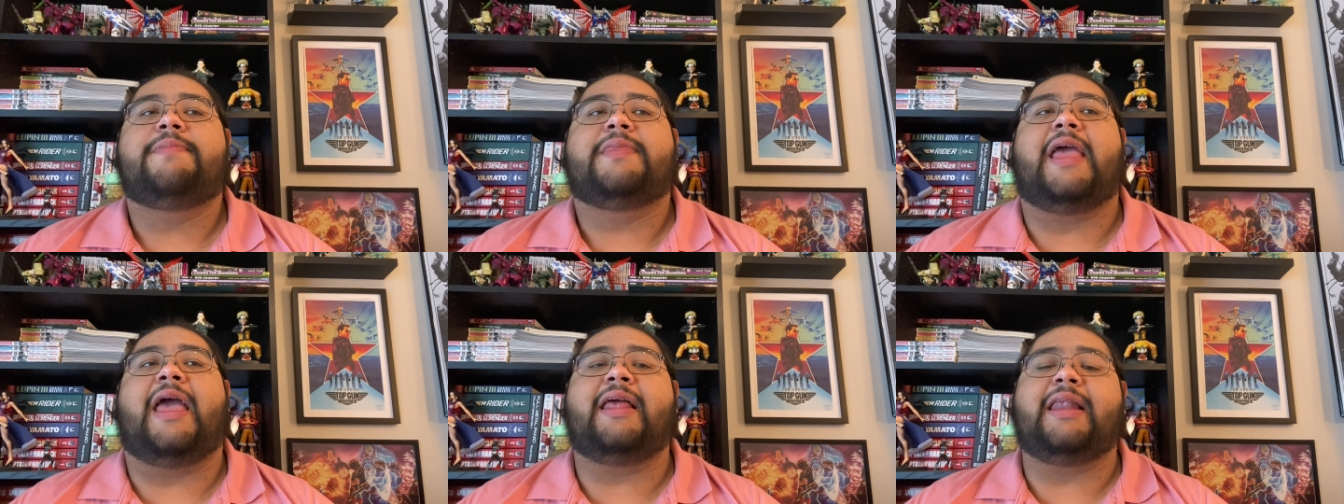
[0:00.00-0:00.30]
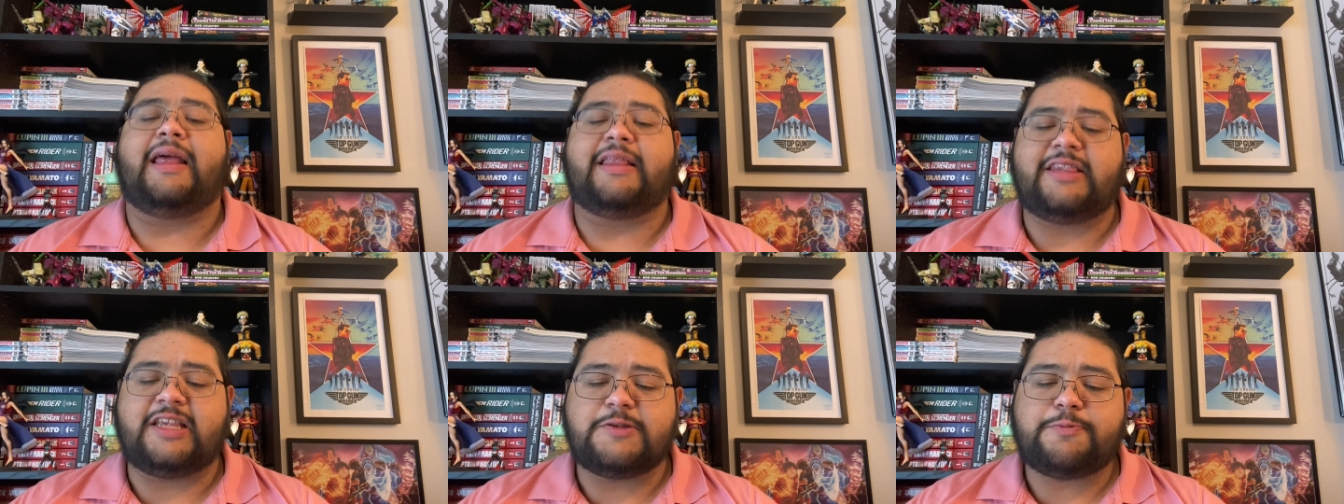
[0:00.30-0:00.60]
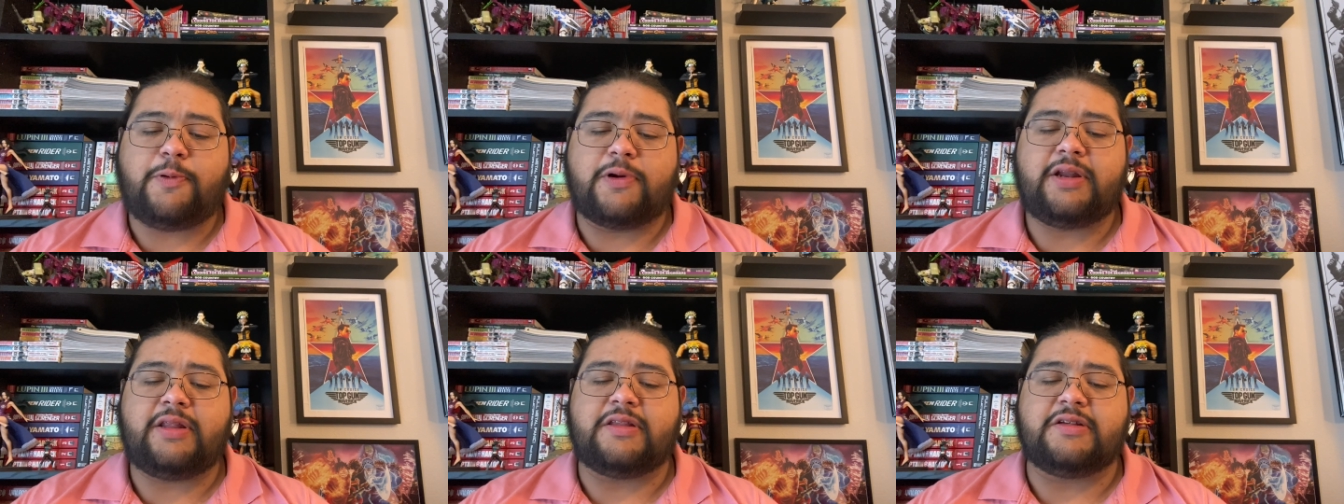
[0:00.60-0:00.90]
And at this
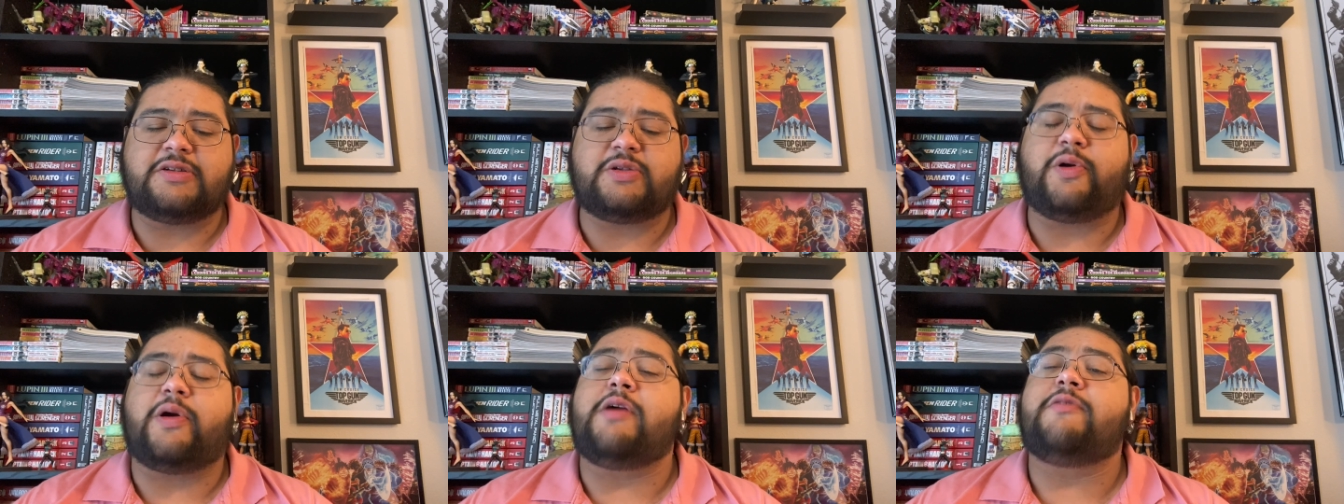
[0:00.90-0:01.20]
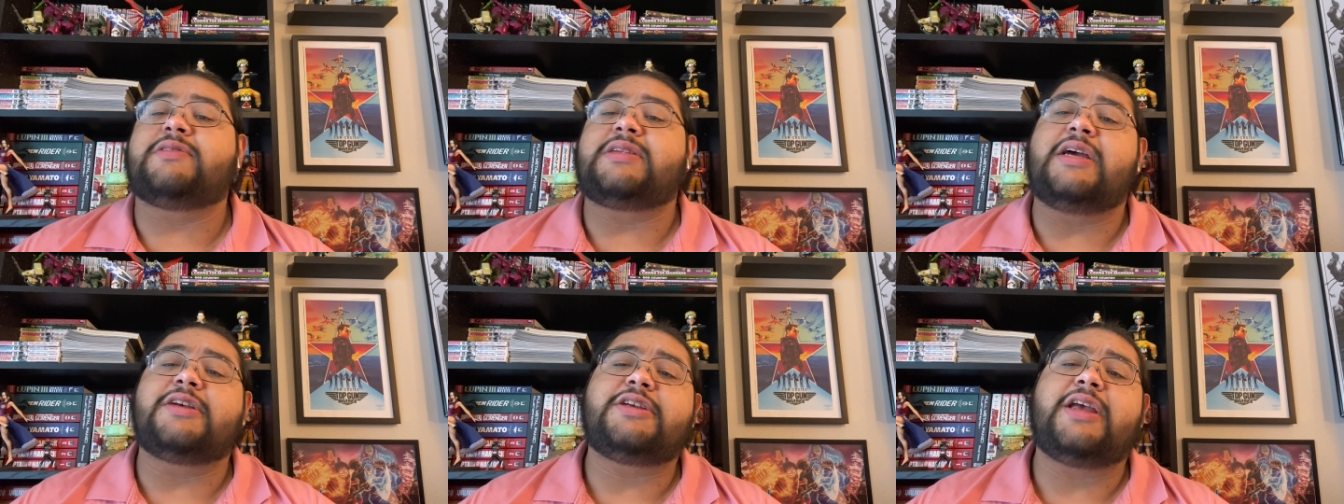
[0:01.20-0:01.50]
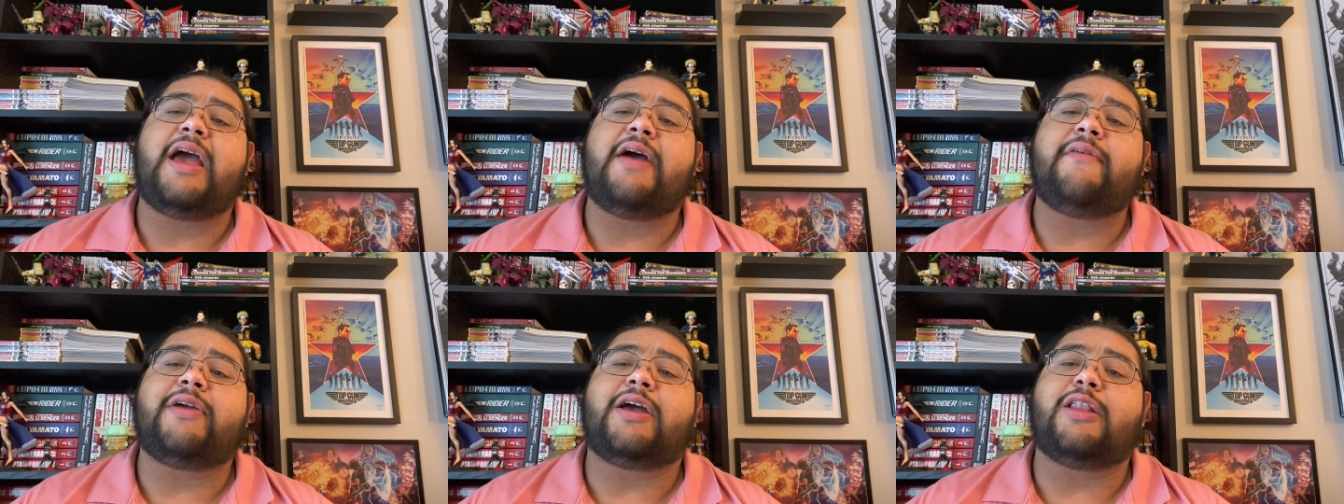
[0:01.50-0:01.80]
point in the story, I was
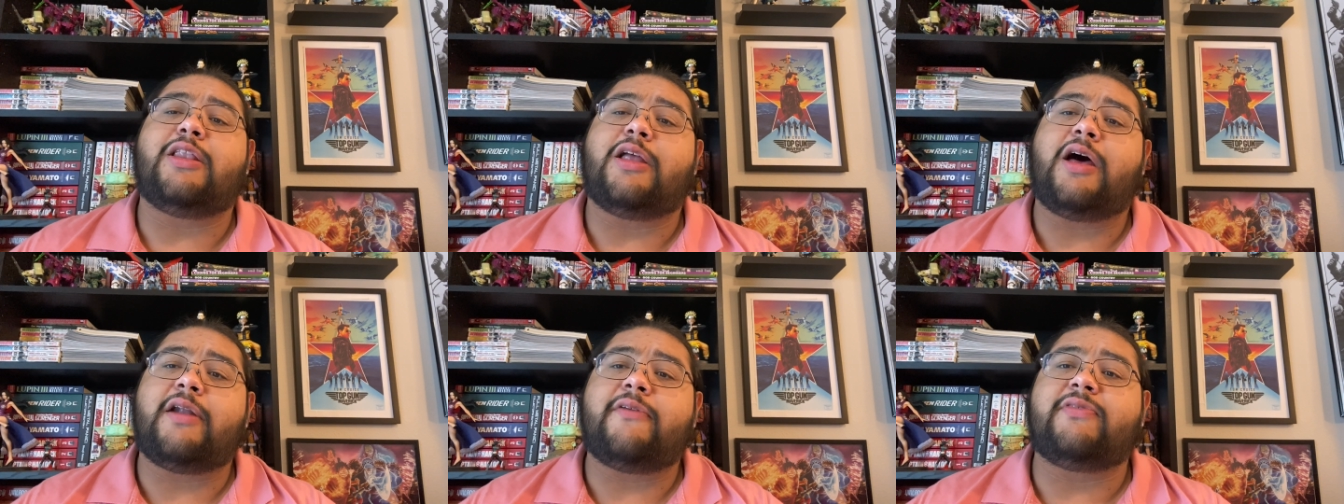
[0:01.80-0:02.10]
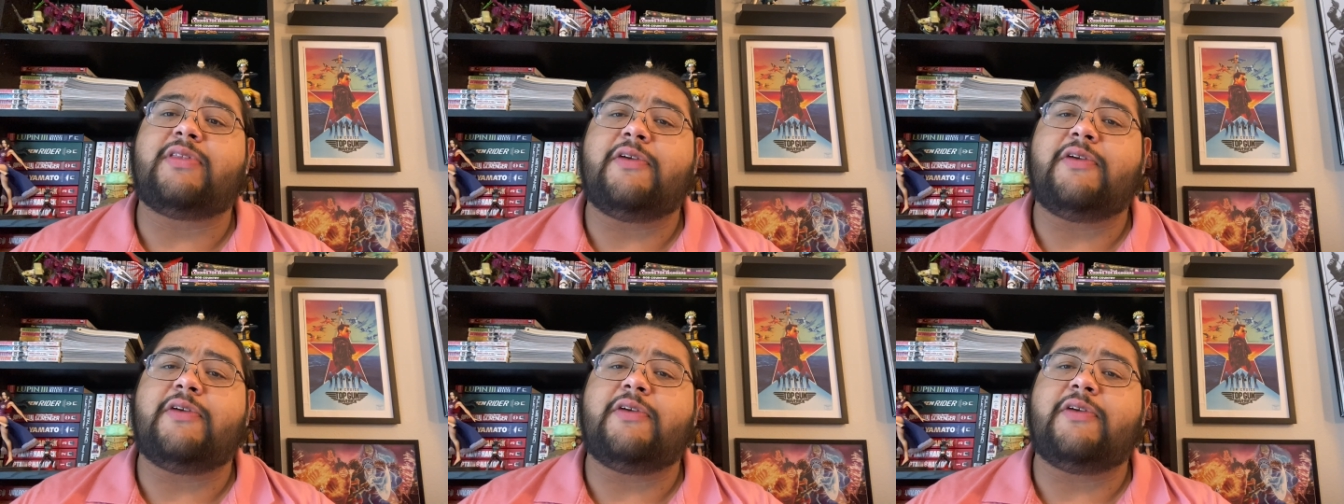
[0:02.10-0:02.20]
actually having a lot of